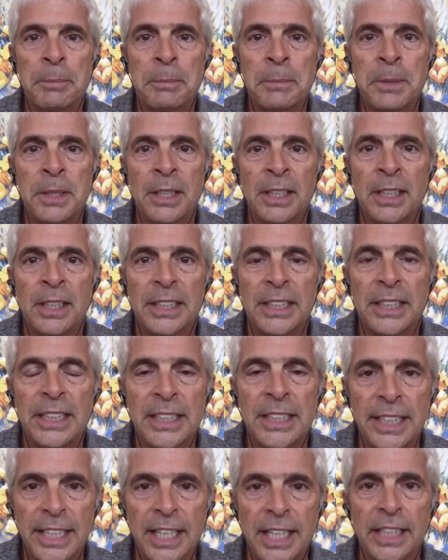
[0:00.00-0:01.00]
uh, in
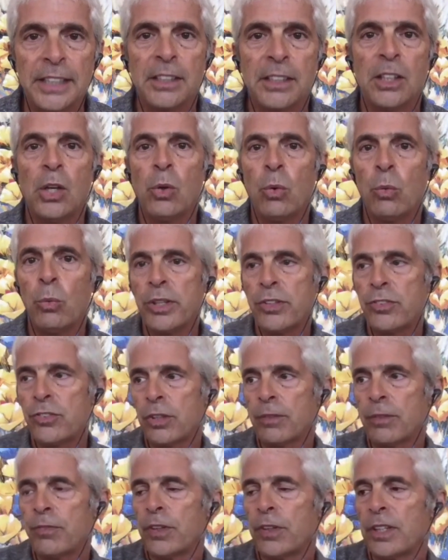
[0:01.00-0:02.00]
the gut with
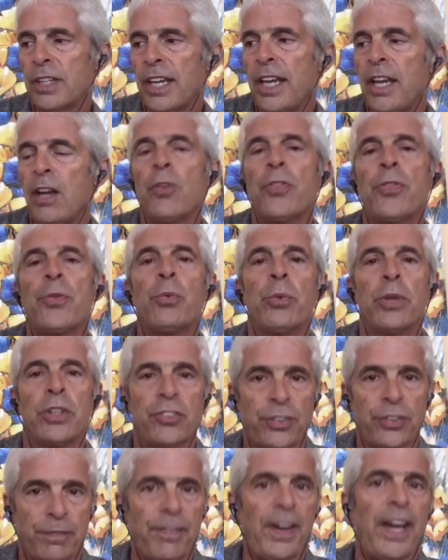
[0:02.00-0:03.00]
different health
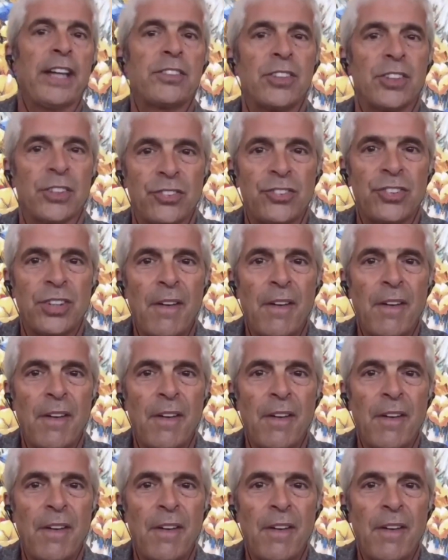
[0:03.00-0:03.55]
risk factors.